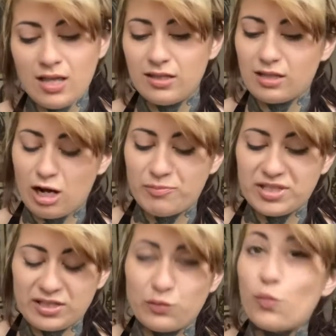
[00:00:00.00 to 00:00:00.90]
The compass
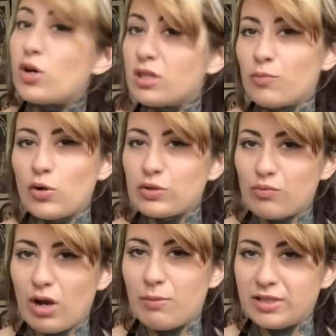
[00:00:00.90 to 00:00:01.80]
is one of the most
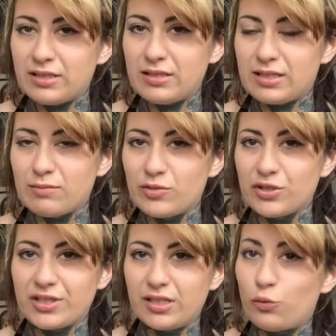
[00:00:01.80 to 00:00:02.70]
prominent
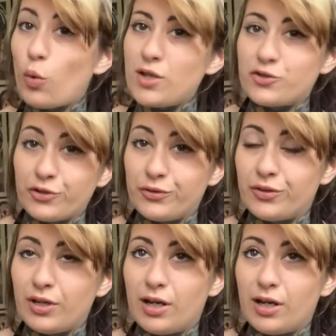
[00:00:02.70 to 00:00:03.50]
symbols in Western